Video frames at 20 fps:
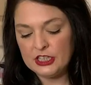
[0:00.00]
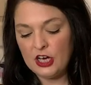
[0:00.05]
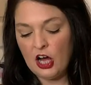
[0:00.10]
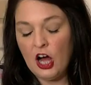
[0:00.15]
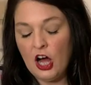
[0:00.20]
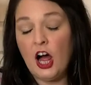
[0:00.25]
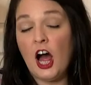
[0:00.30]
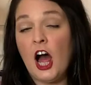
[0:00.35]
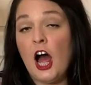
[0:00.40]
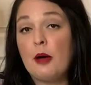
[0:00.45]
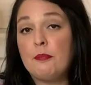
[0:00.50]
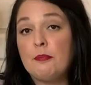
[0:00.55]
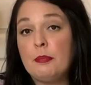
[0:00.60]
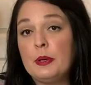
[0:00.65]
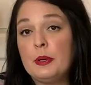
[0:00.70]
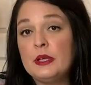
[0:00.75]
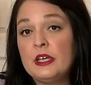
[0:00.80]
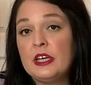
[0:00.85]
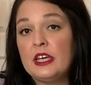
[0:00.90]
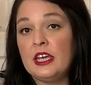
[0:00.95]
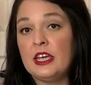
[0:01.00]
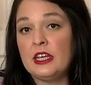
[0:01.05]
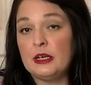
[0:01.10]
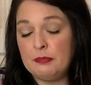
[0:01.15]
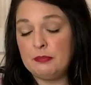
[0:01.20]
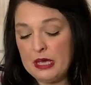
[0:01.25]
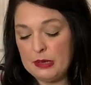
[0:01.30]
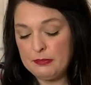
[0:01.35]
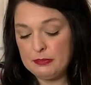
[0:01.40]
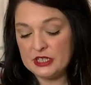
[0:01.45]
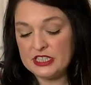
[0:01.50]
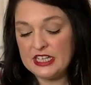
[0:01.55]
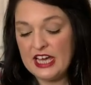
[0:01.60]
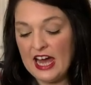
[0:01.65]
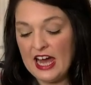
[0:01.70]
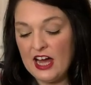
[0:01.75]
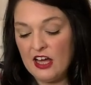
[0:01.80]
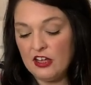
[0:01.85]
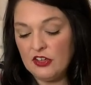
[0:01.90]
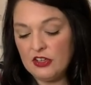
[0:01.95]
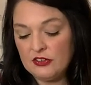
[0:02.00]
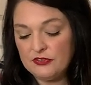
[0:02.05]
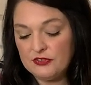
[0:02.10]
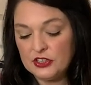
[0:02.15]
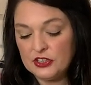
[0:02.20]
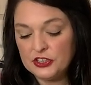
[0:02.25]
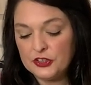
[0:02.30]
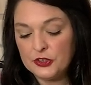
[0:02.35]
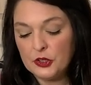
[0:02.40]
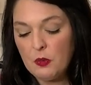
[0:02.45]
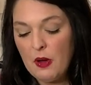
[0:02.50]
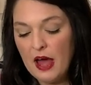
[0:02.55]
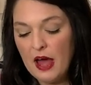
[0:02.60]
it all up in a paper towel for a little